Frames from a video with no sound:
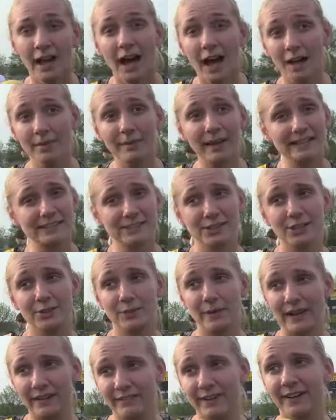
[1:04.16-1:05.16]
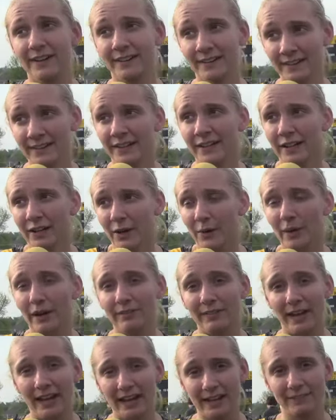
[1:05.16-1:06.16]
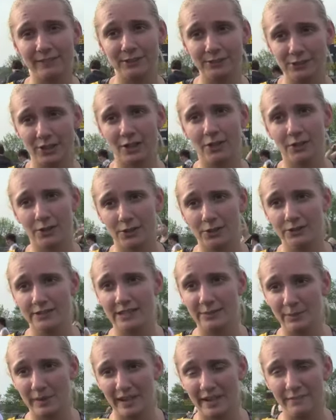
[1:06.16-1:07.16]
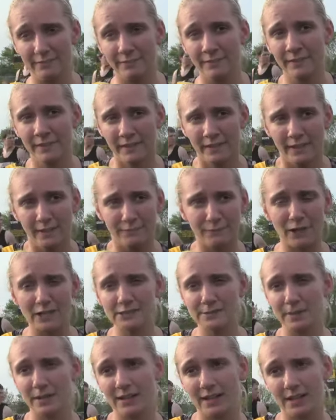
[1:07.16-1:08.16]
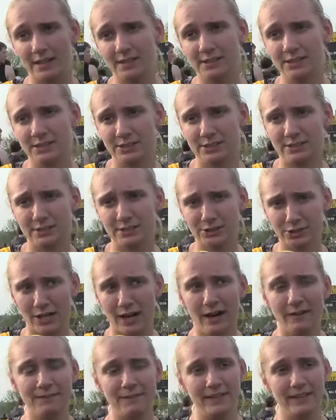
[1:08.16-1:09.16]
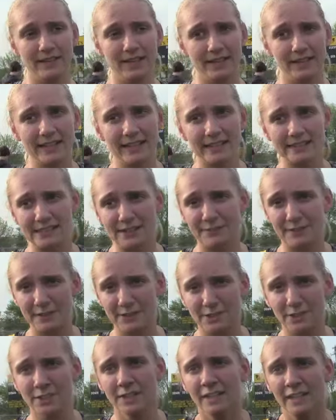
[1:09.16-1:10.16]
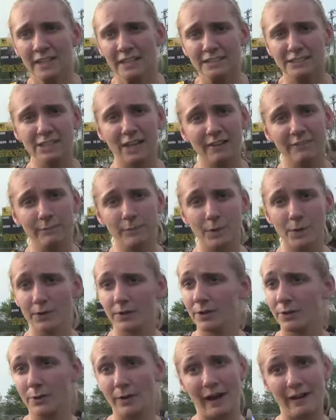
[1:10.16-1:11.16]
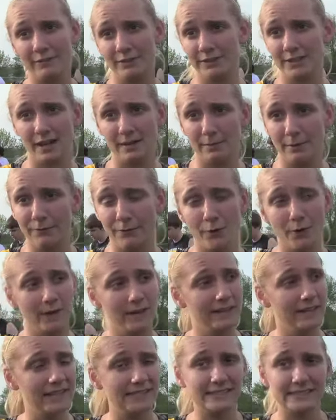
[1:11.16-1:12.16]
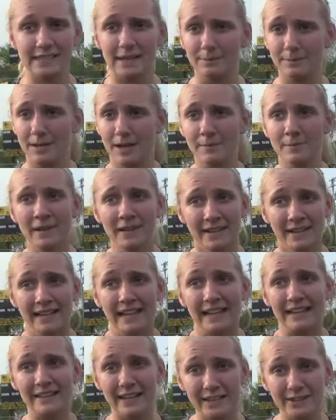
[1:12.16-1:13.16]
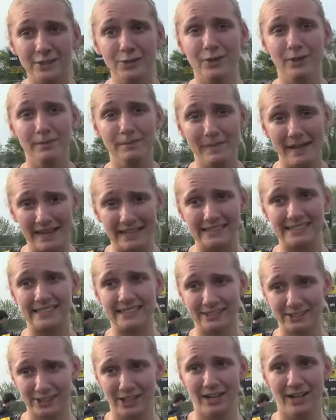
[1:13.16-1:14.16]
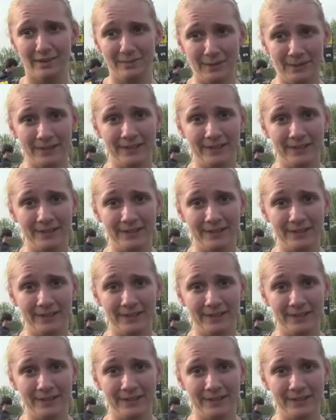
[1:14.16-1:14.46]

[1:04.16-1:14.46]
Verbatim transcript: Um, that's good. We have a we have a heck of a shuttle hurdle team. We have freshman Claire Schaff and then Kinsey Fichter, sophomore who haven't done it before, and they stepped up and they do an amazing job.